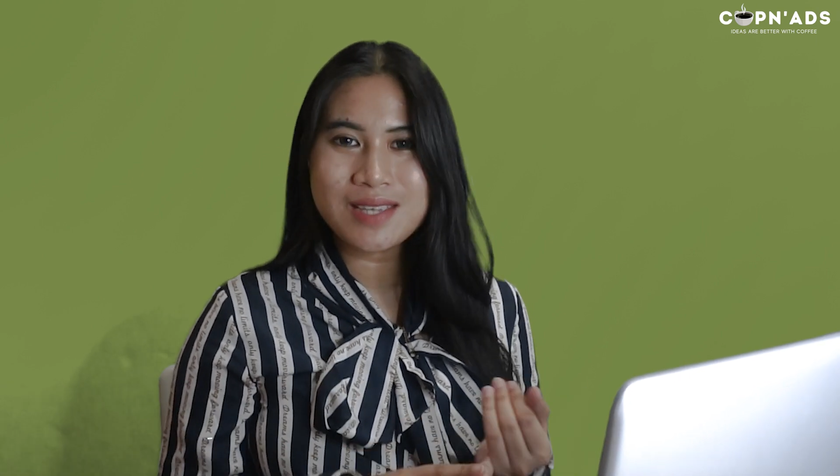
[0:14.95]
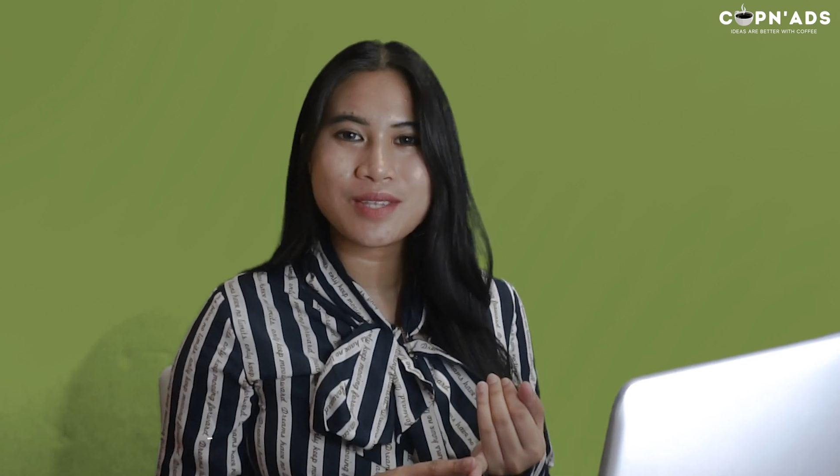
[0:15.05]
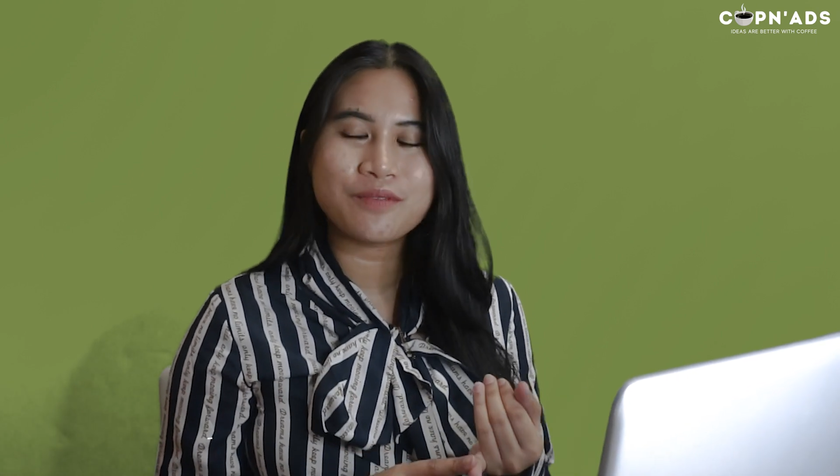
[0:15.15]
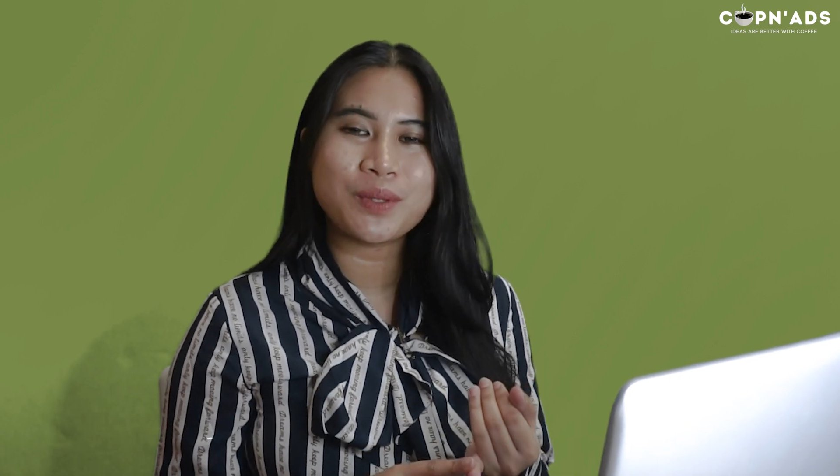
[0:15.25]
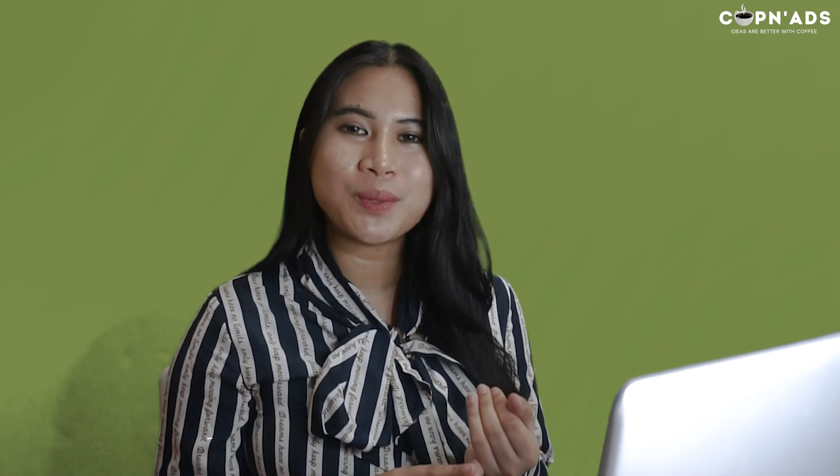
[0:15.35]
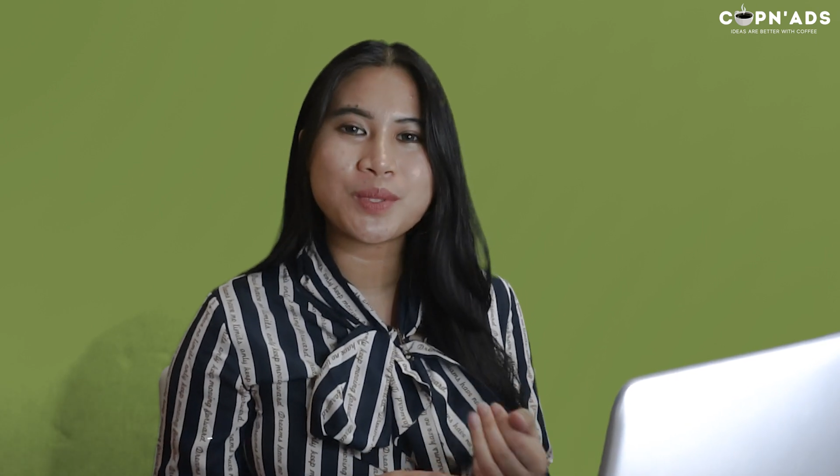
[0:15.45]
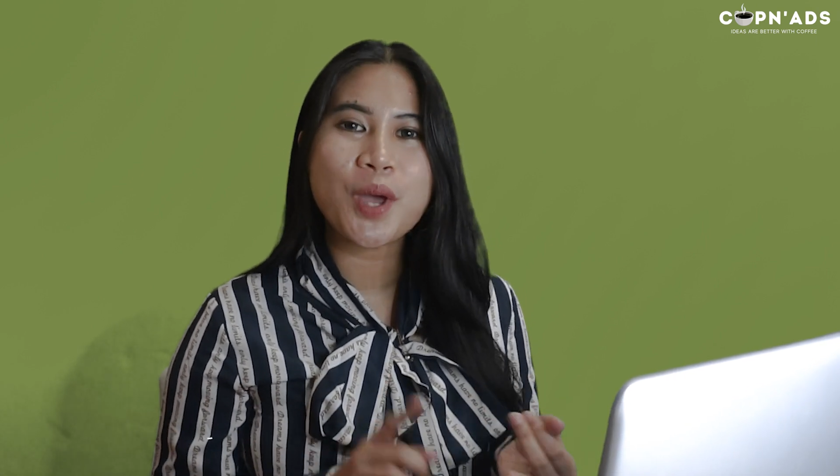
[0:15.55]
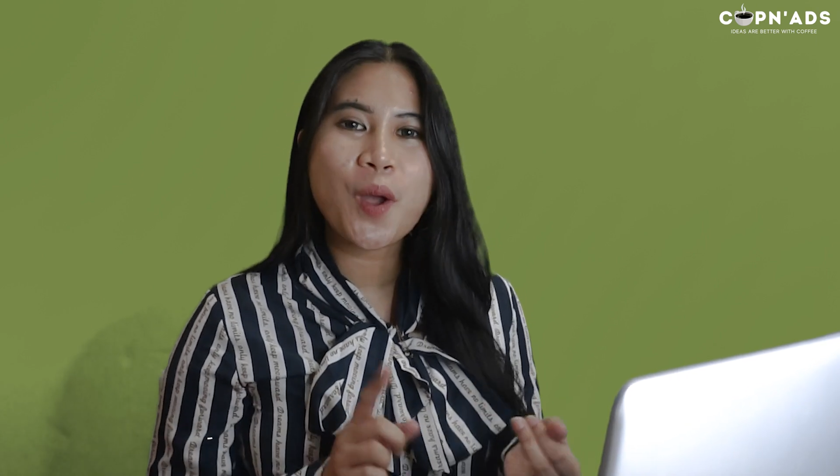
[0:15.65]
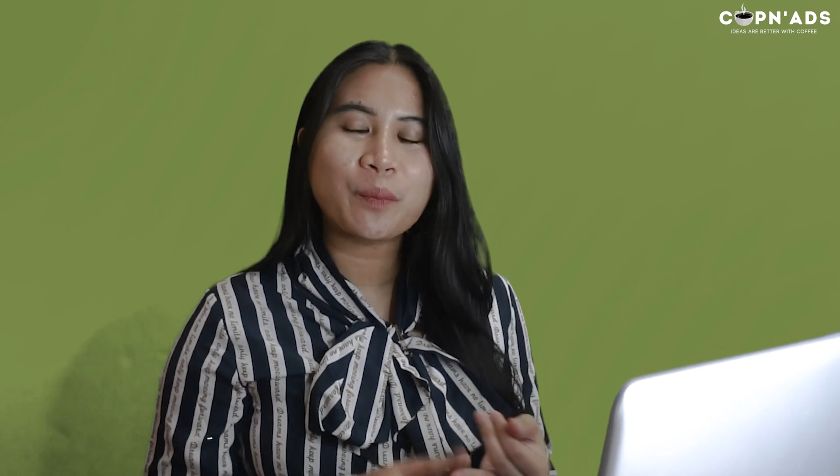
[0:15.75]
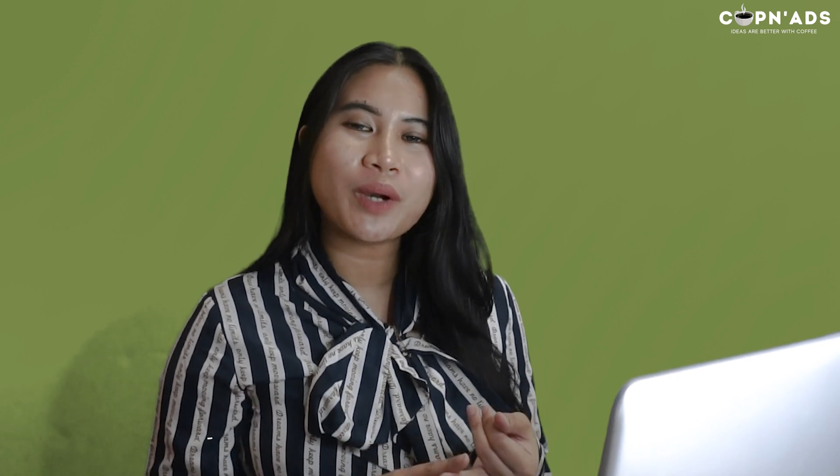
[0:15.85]
ease of use,
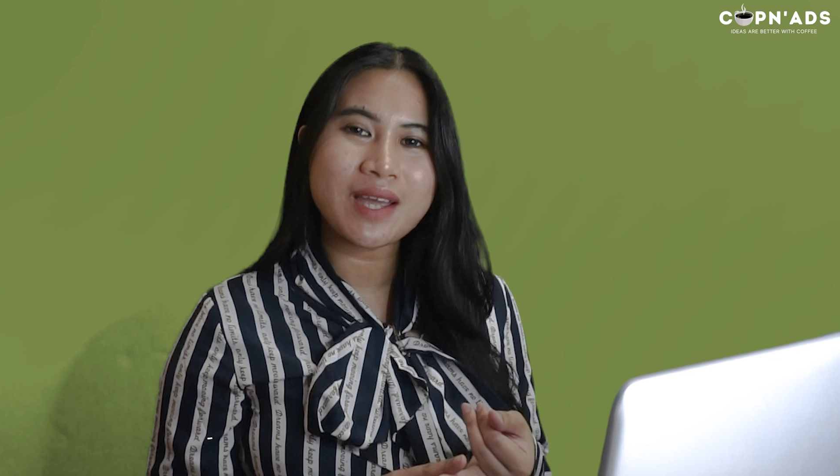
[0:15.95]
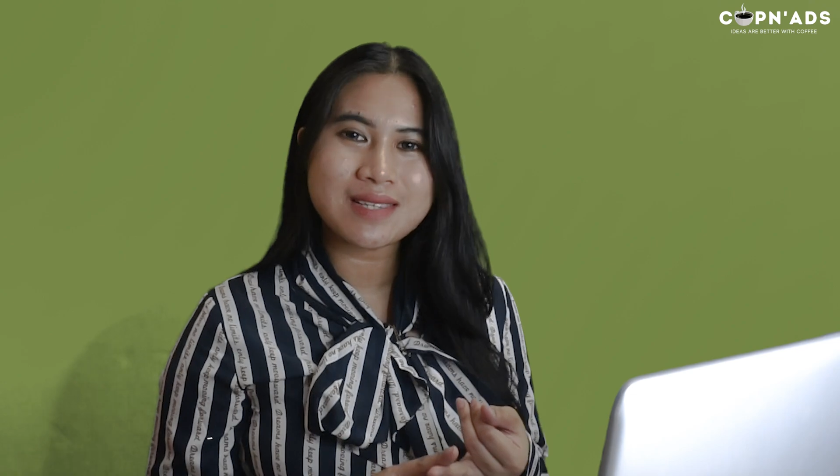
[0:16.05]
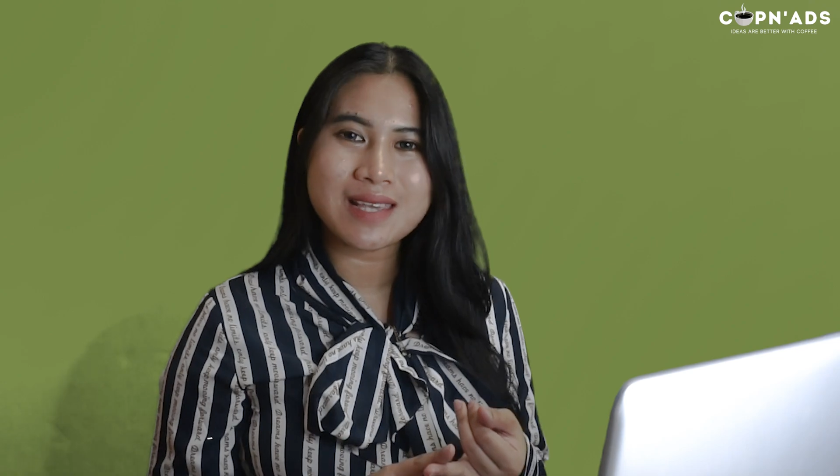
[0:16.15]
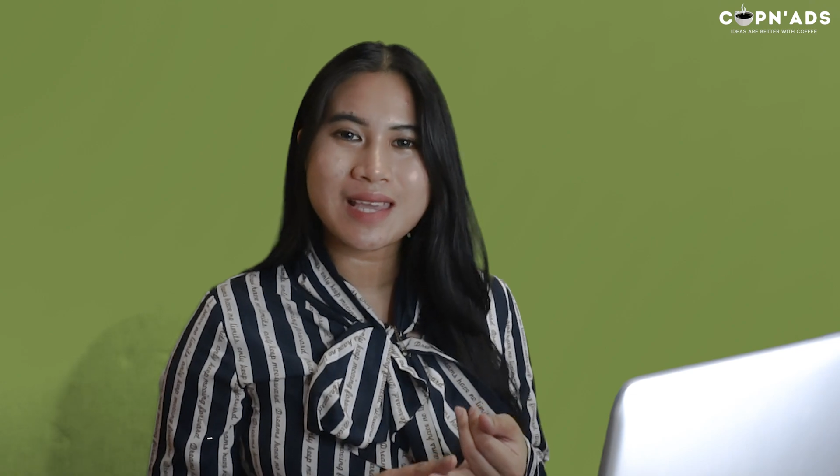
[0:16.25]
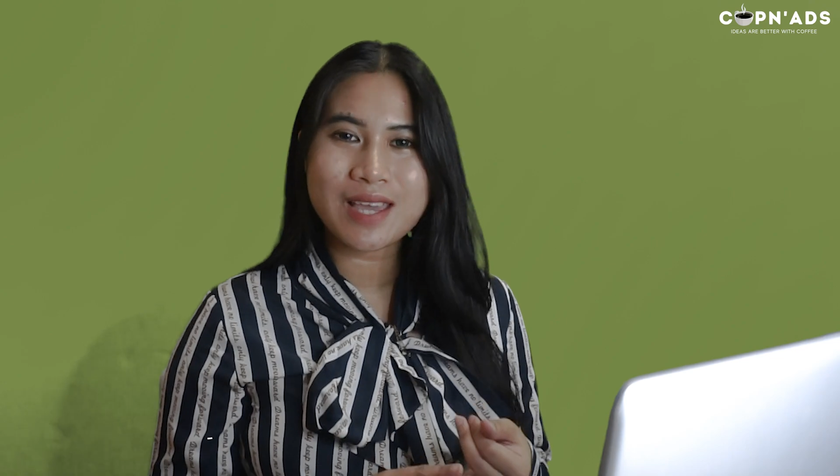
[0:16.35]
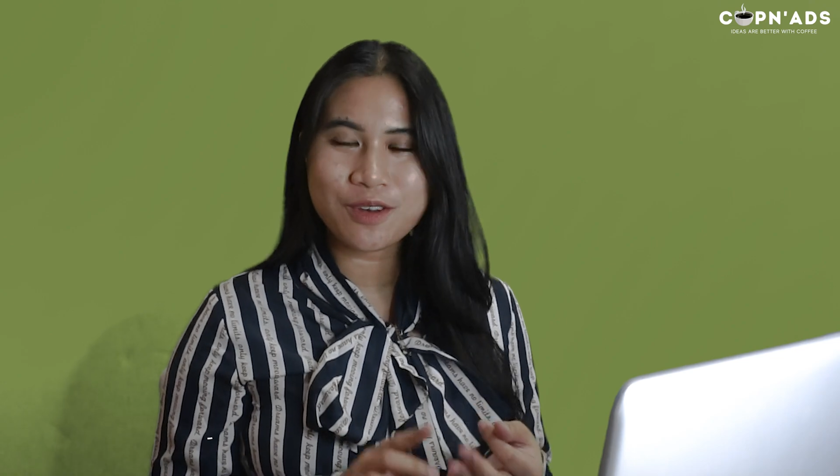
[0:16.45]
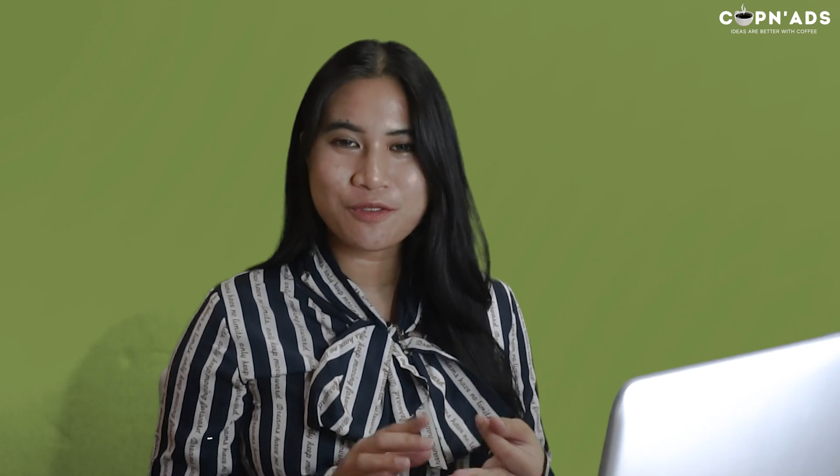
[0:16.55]
pricing, and